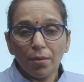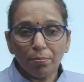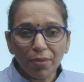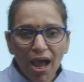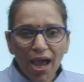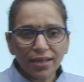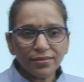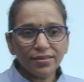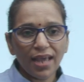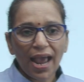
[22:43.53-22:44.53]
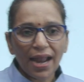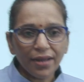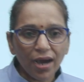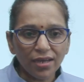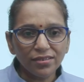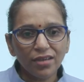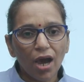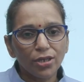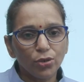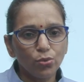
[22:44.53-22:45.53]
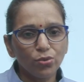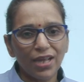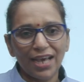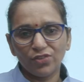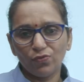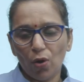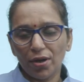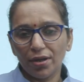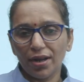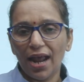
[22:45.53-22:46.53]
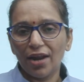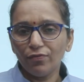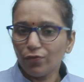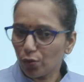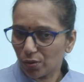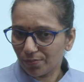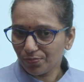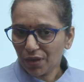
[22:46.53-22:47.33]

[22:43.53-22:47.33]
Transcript: Bran and husk are used as fodder and fuel.